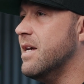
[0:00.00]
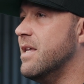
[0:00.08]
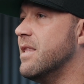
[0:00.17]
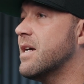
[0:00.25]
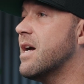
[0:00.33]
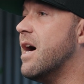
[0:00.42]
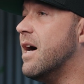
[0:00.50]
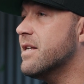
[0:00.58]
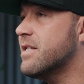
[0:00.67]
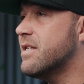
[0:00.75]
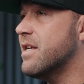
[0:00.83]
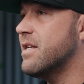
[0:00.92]
and the
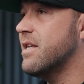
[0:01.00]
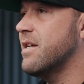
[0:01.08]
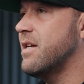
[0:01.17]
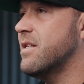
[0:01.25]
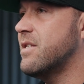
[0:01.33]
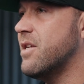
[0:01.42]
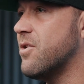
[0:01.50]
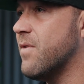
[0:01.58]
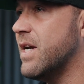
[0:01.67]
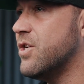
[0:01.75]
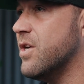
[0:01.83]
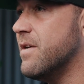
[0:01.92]
constant
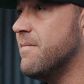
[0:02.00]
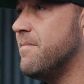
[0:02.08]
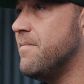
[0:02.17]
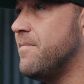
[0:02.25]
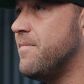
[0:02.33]
consideration.